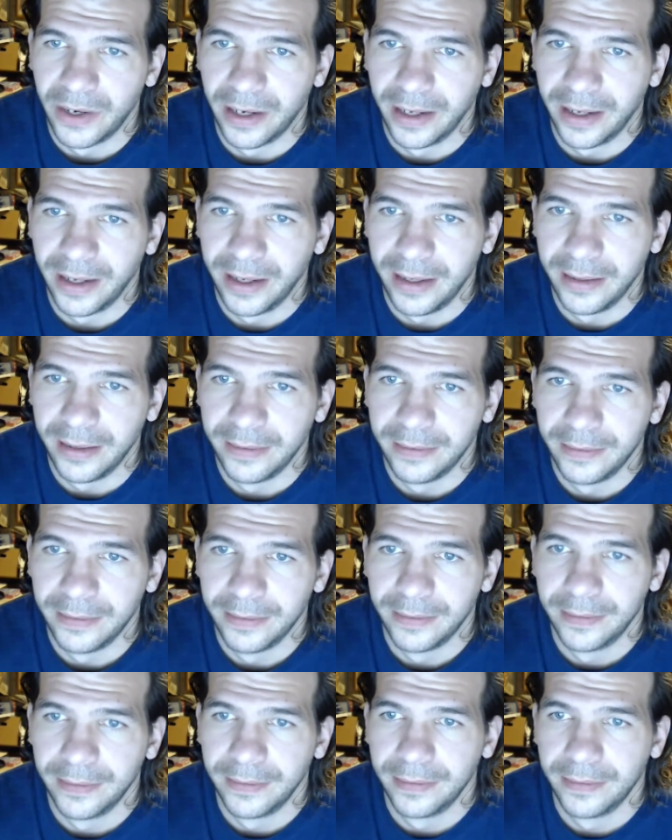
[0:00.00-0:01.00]
day,
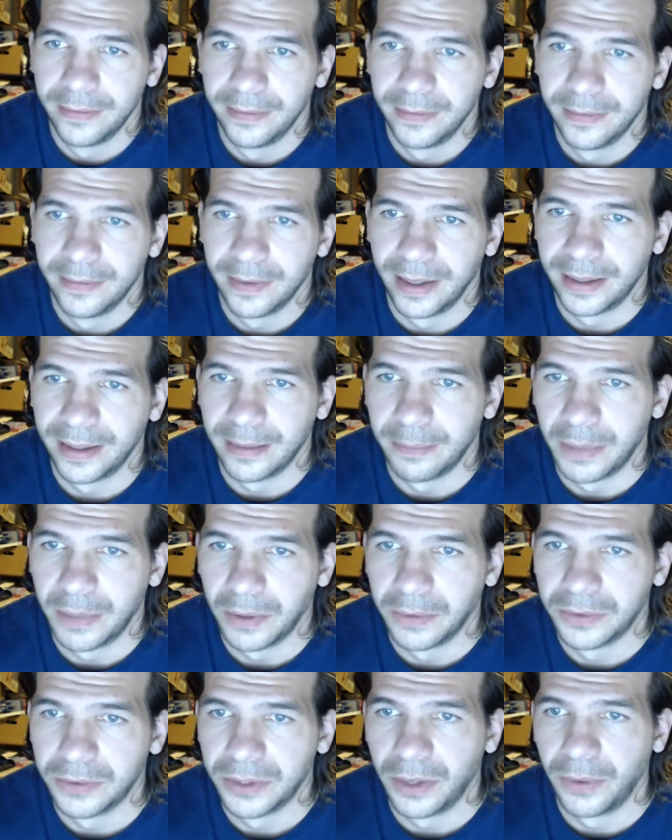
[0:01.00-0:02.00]
like a
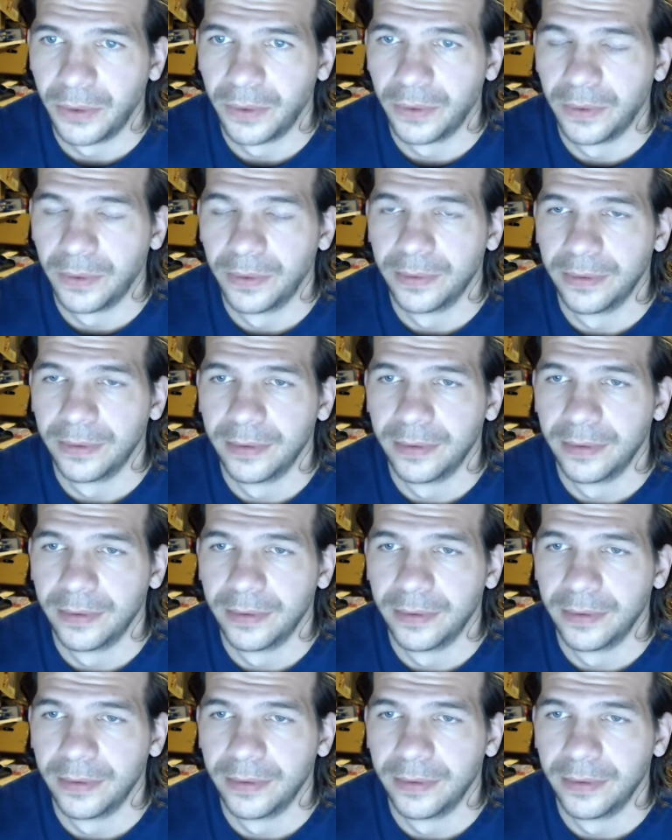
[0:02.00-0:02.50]
bulge hole.